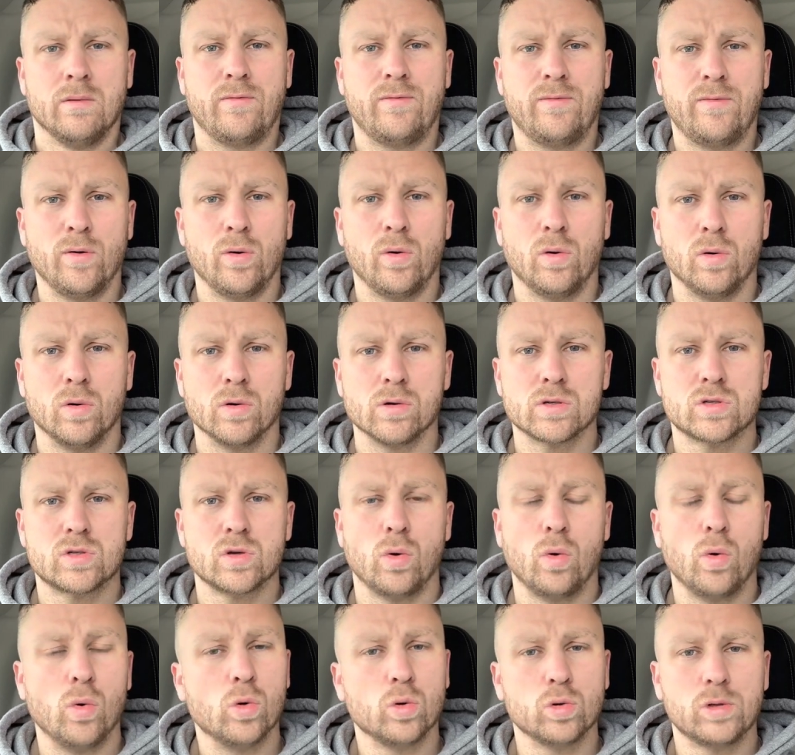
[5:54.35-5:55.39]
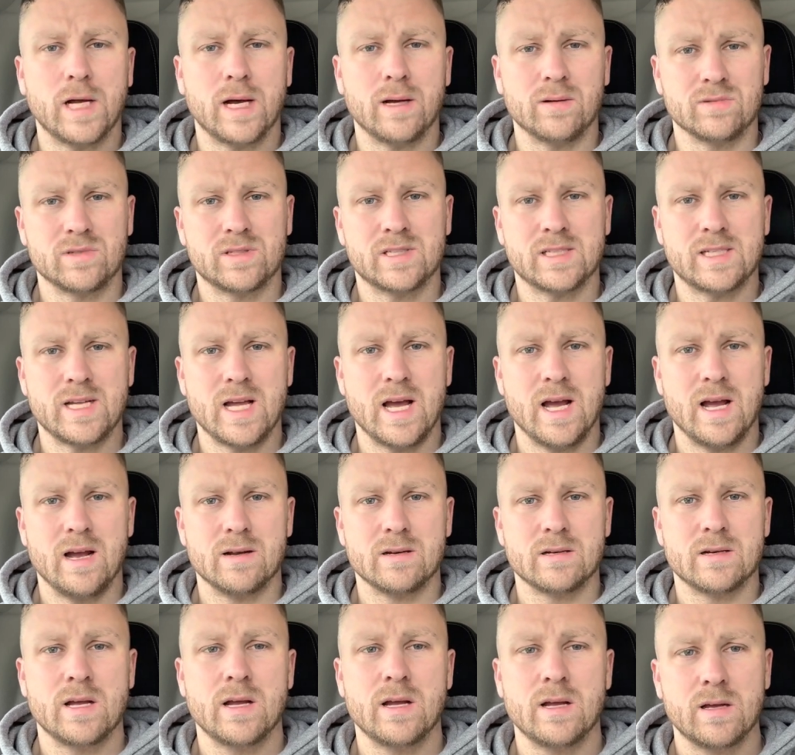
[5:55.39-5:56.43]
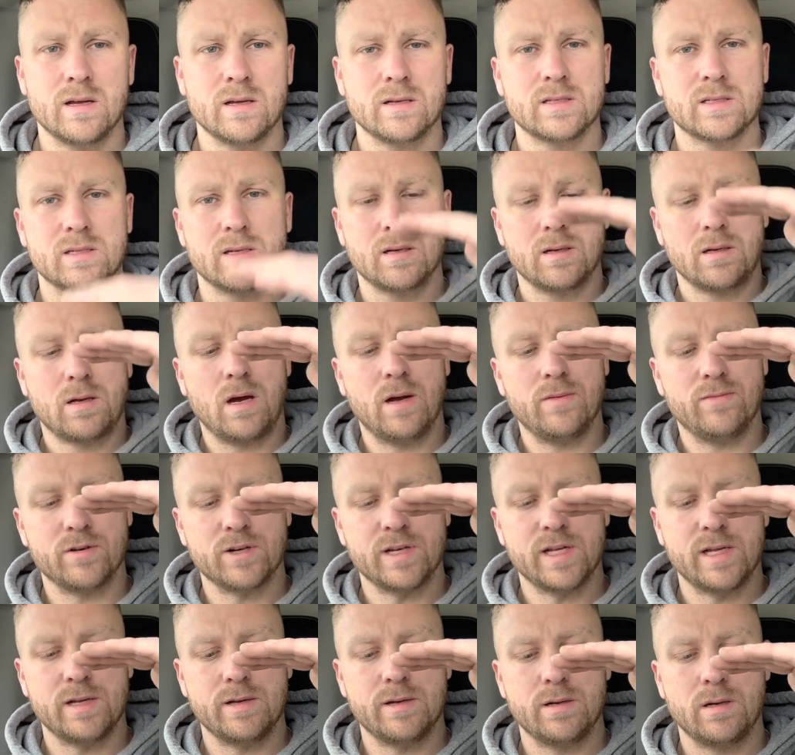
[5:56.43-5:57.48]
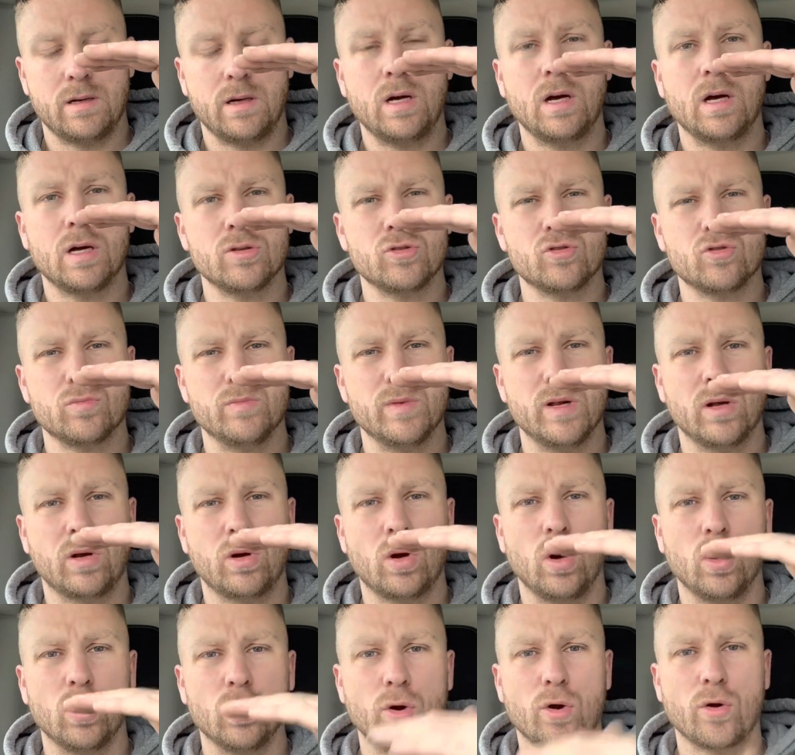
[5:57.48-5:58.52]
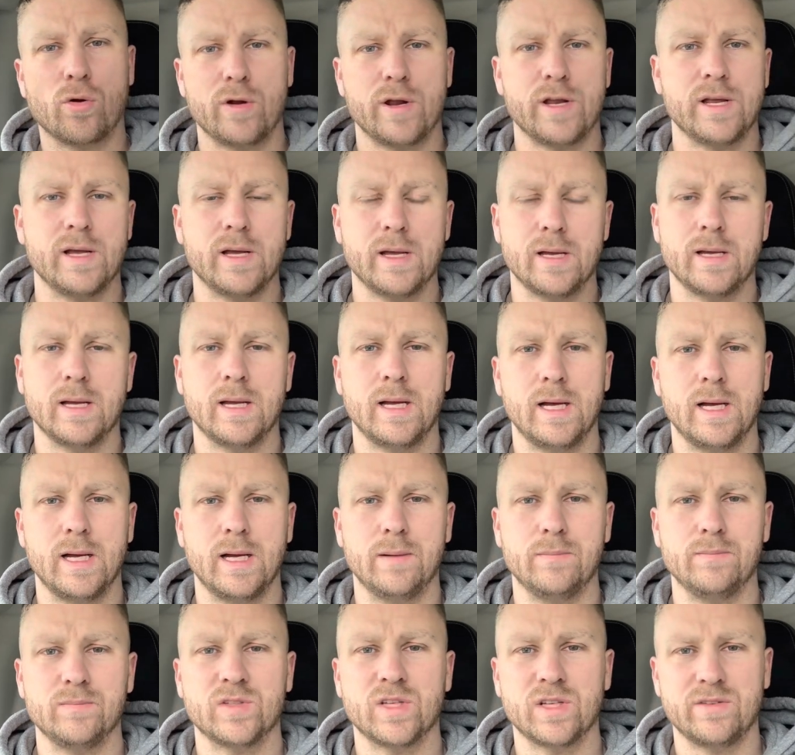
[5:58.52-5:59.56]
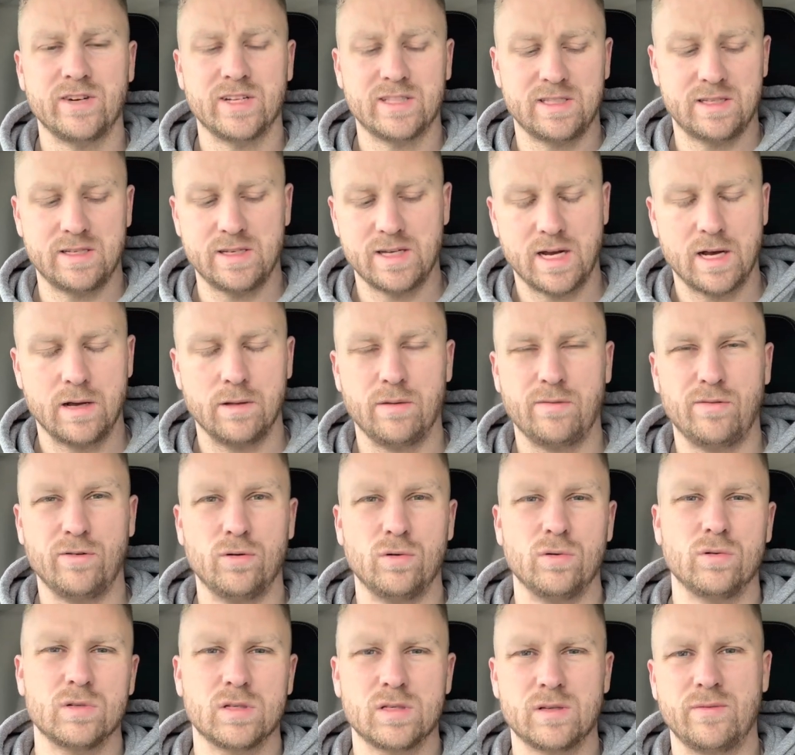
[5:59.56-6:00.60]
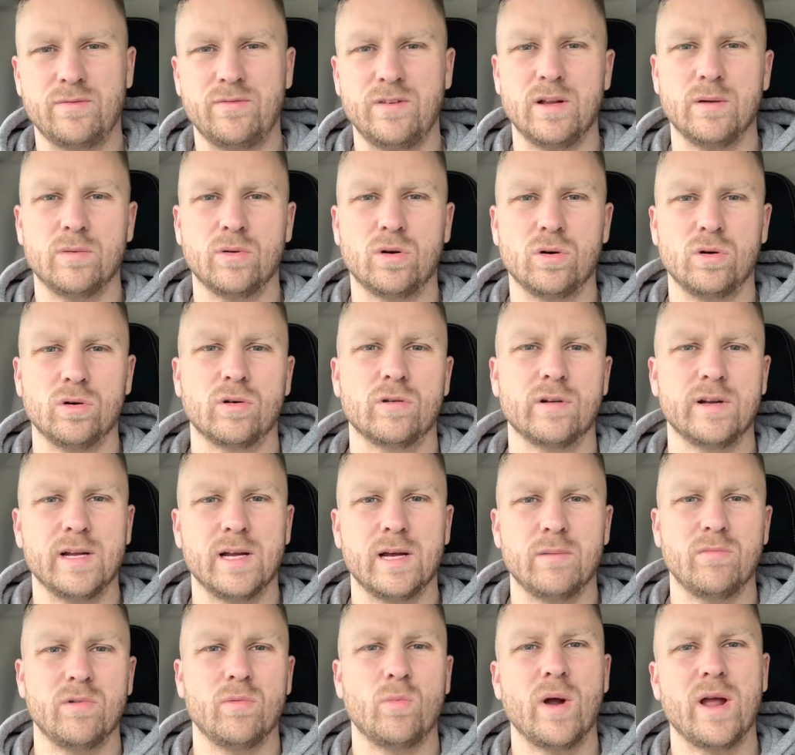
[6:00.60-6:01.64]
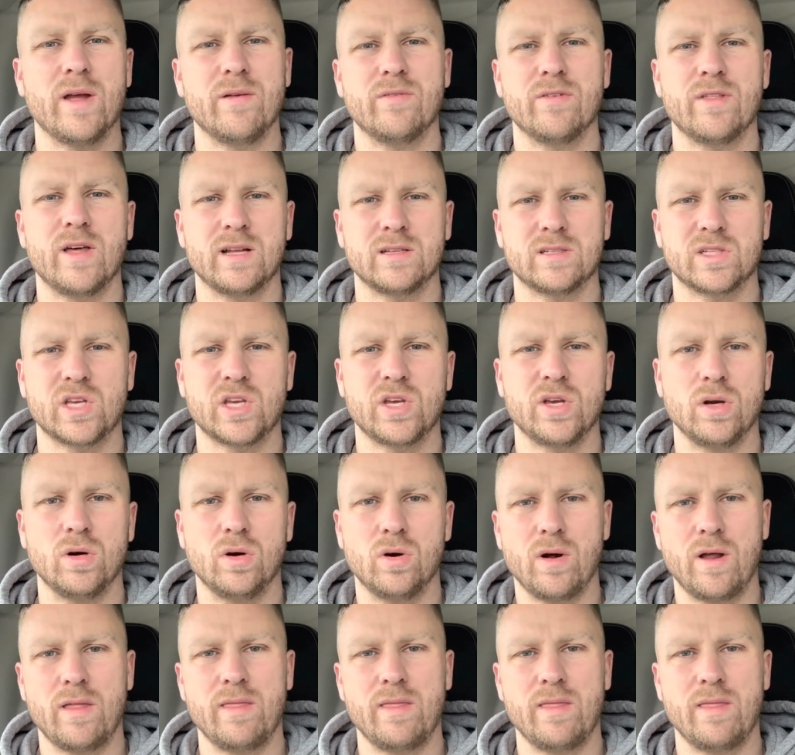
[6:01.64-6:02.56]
floors all downstairs covered in 100 mil of concrete um, so they've had to dig out the floors fill it with concrete and we're waiting for that to cure